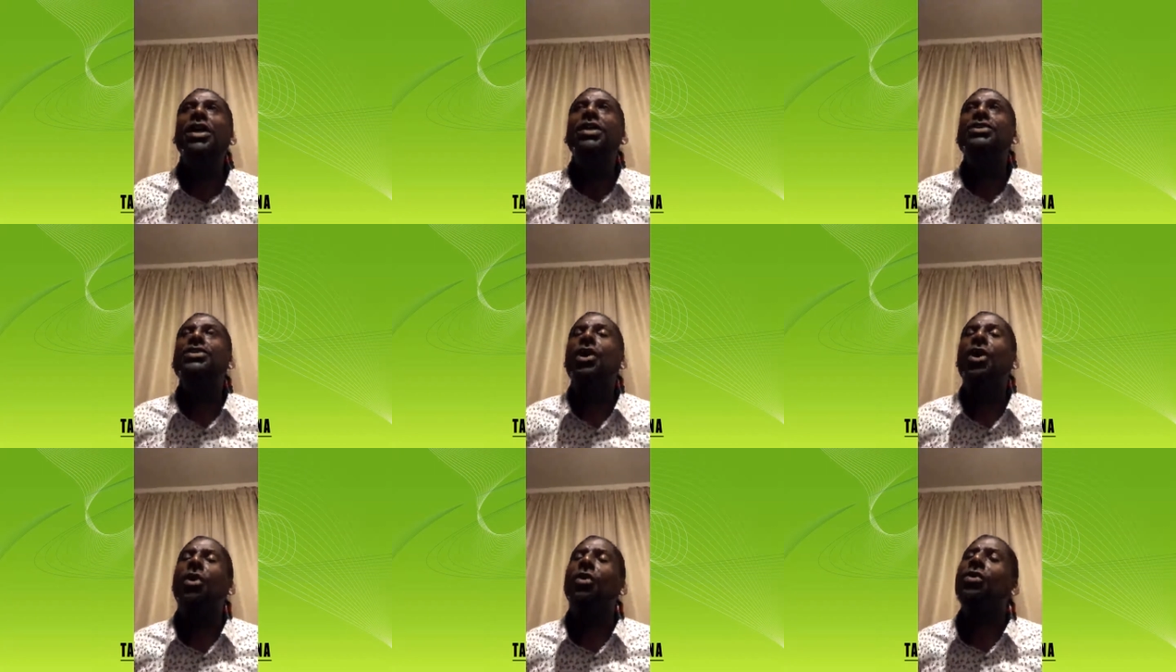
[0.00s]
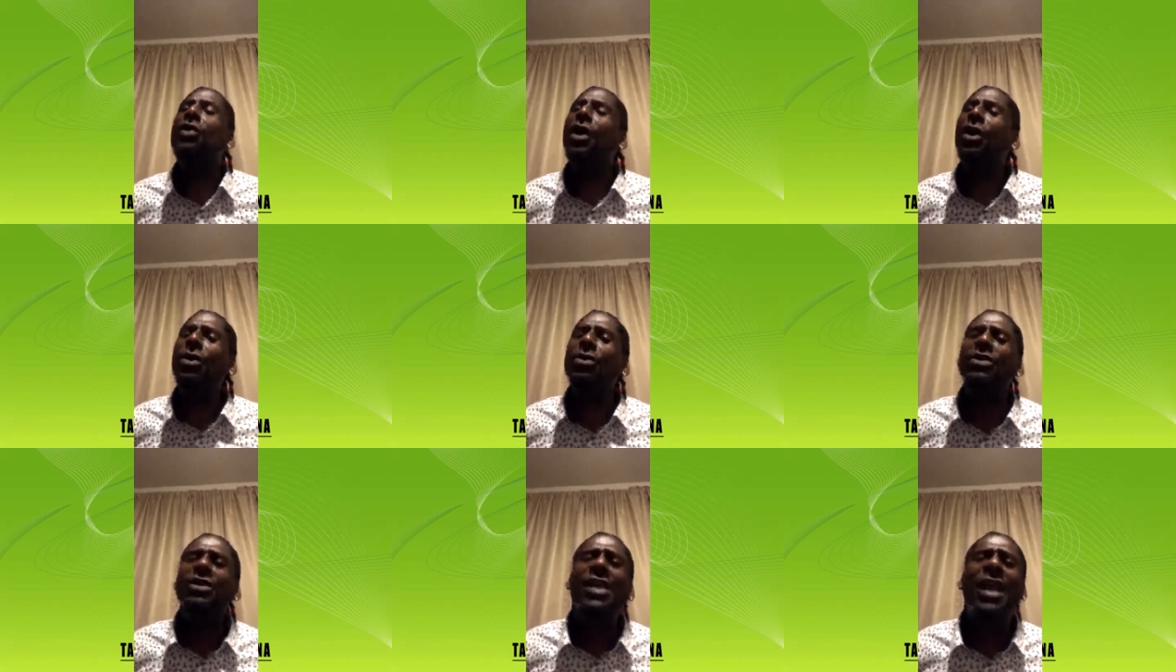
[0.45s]
so
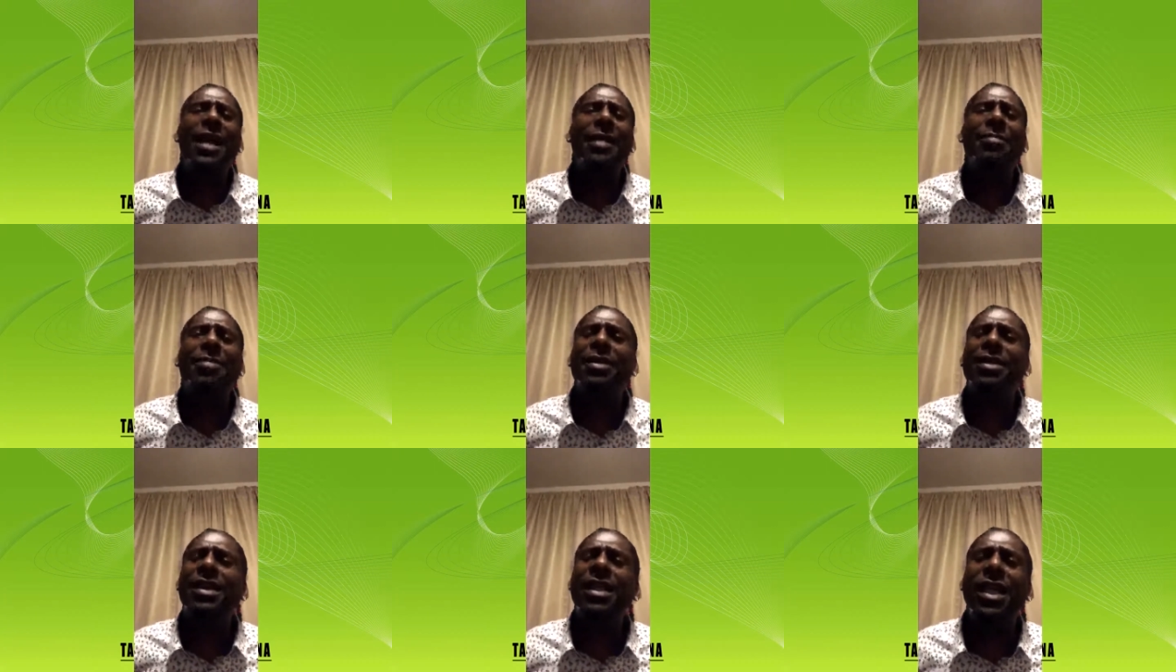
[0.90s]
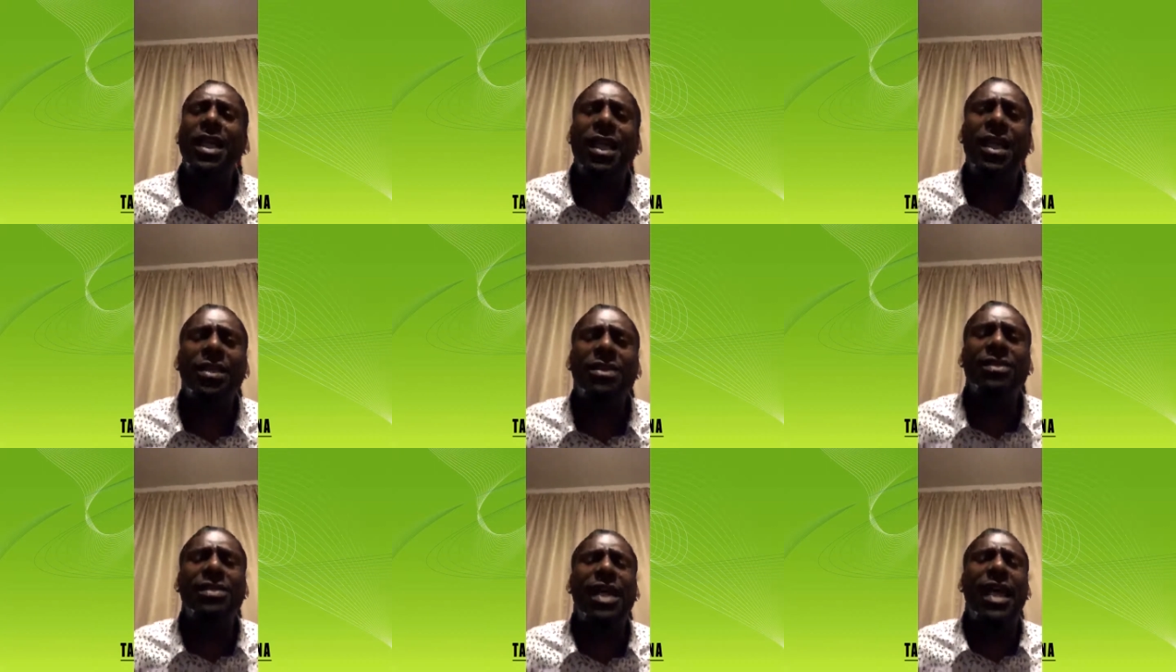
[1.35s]
those type of
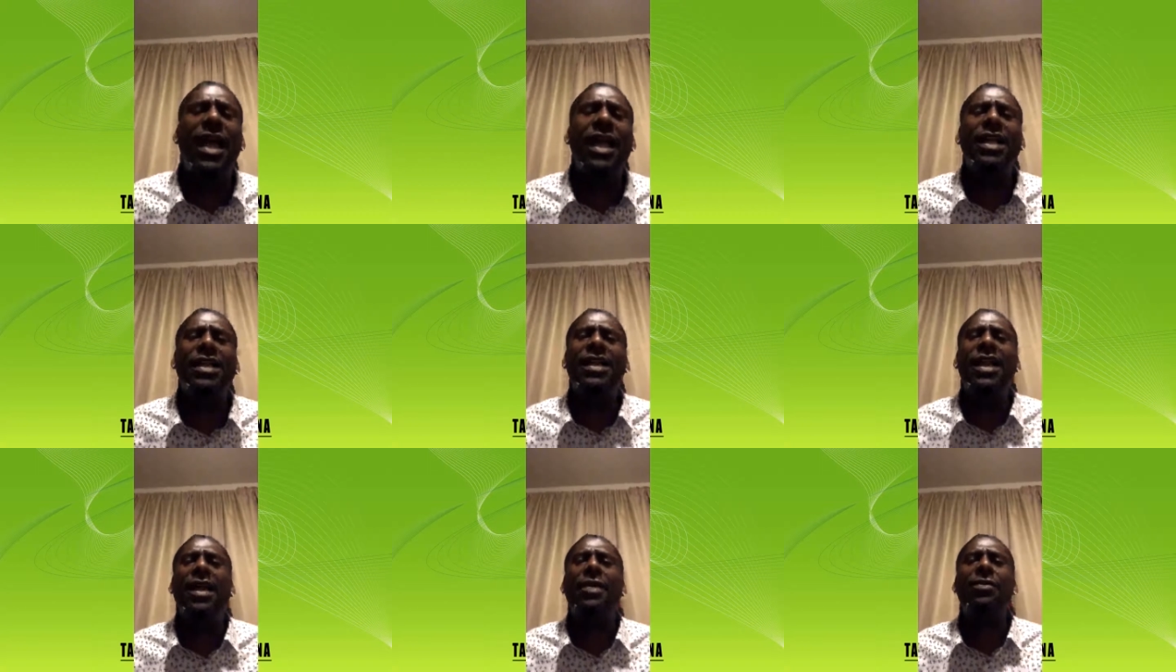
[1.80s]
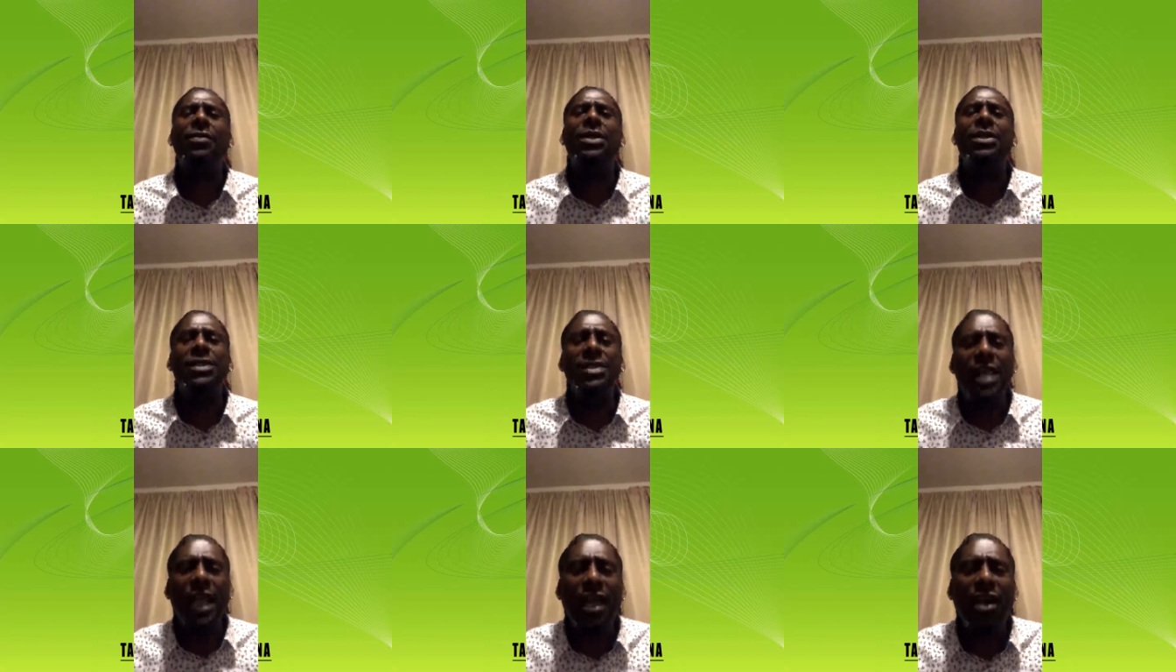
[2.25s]
things that we
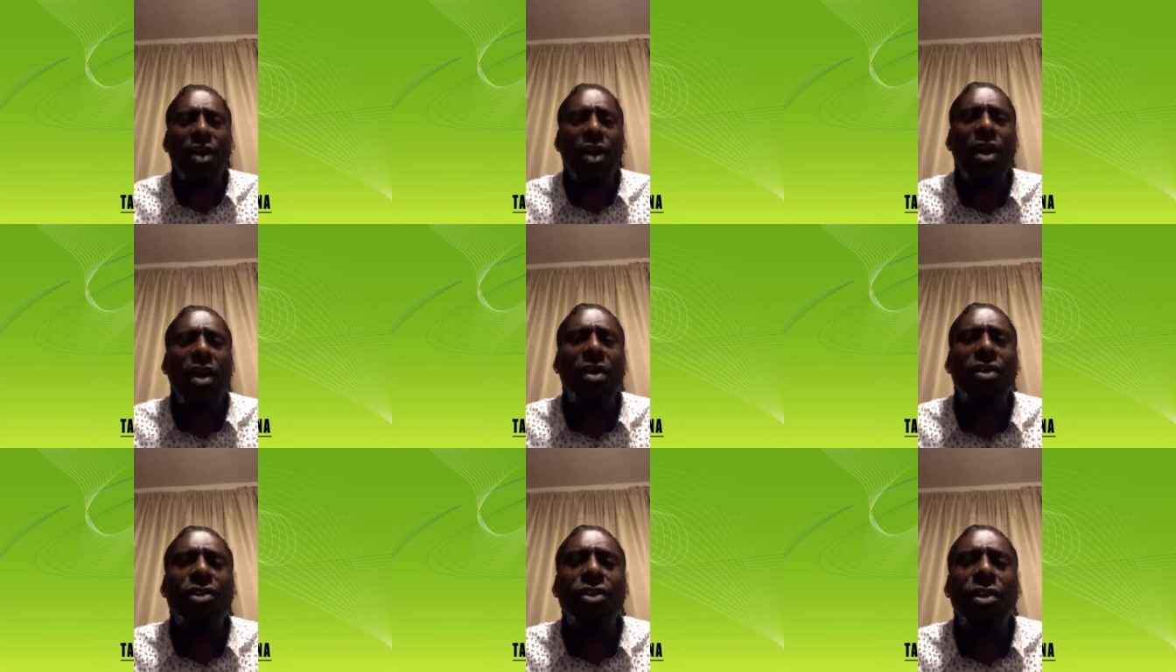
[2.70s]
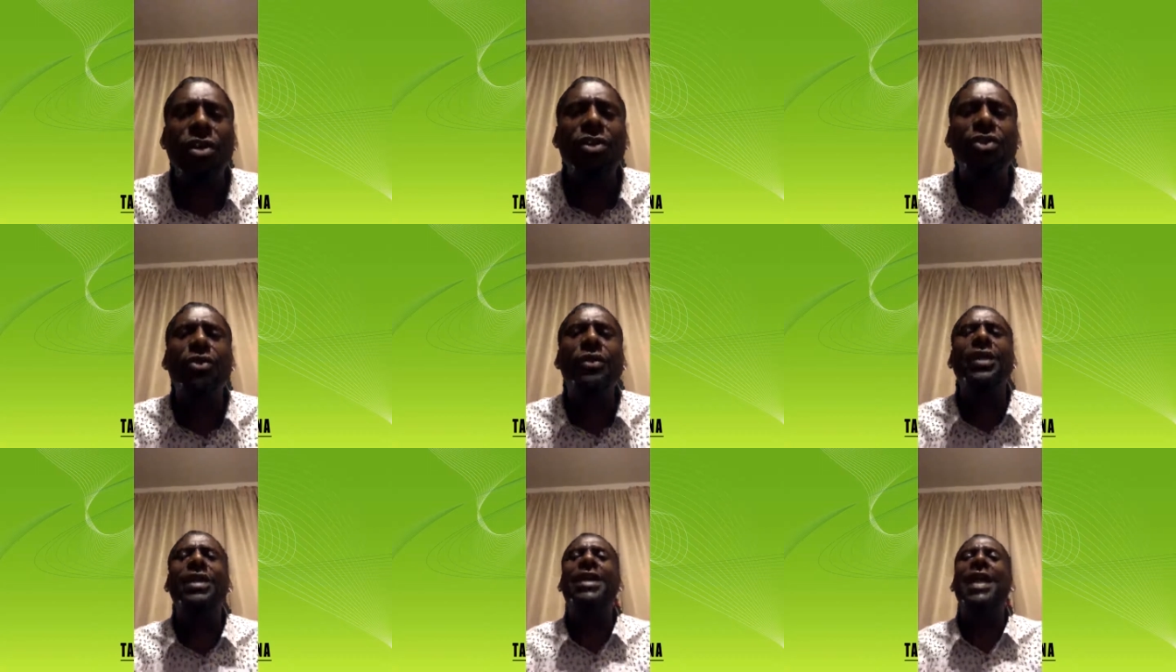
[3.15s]
say to our
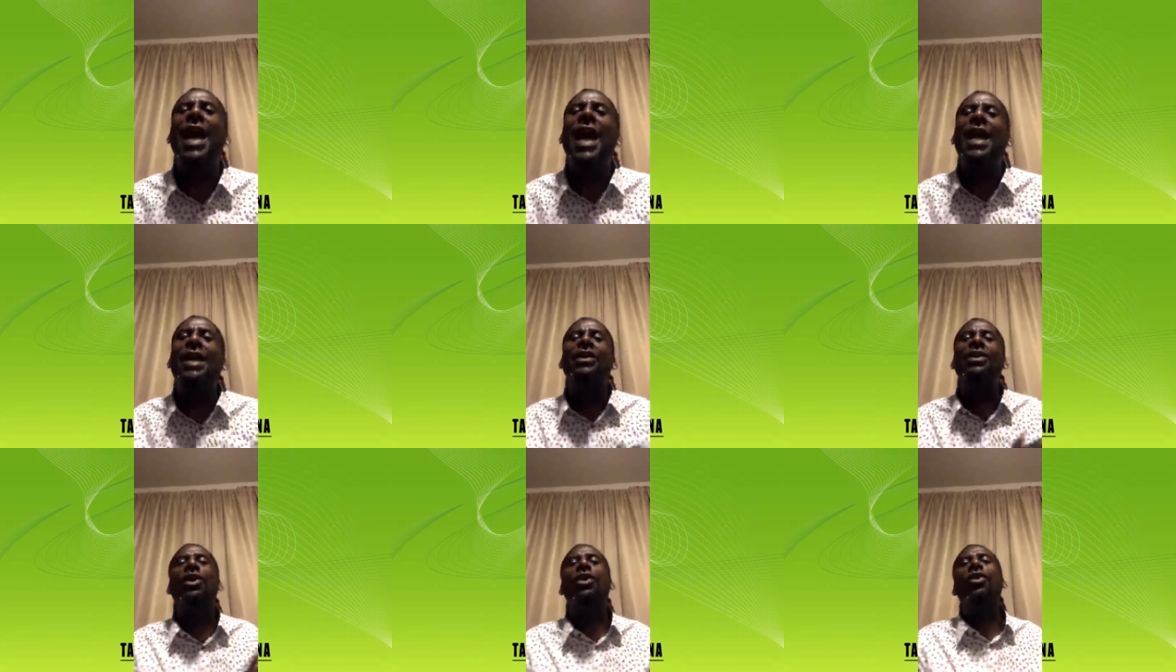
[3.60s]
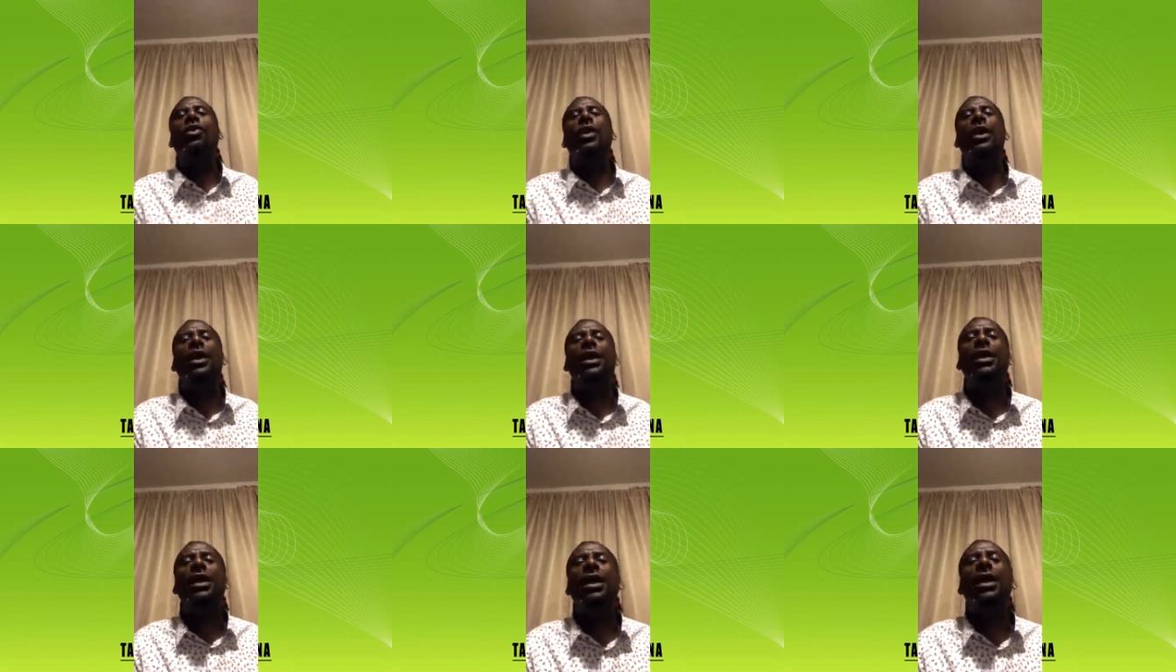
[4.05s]
children, not
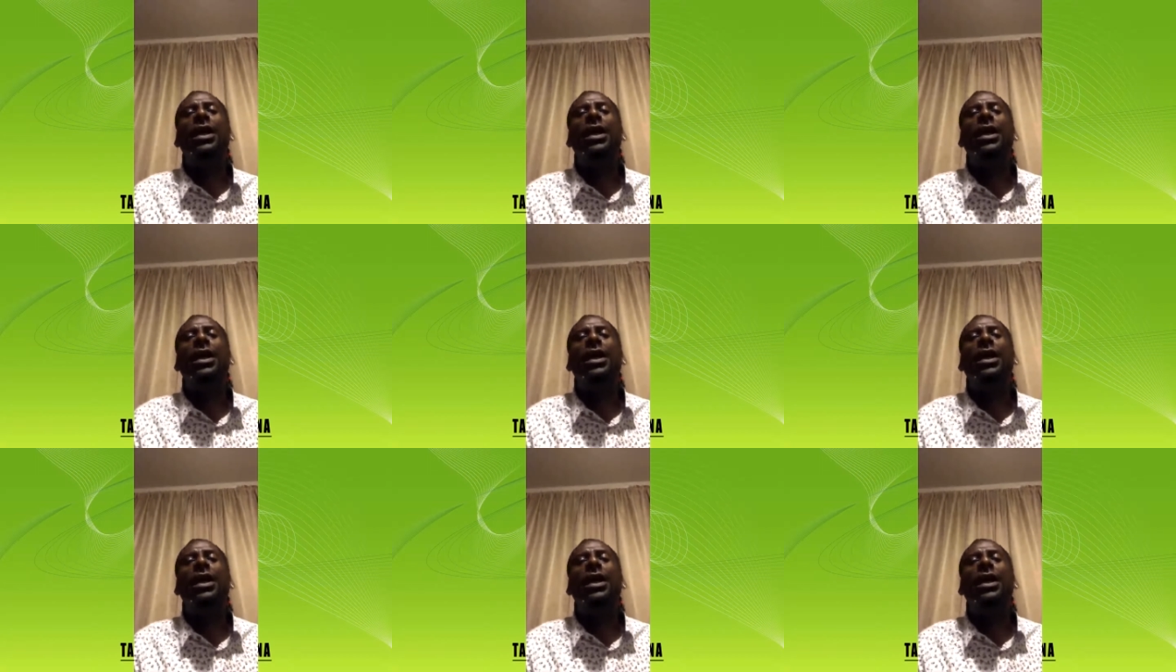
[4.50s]
knowing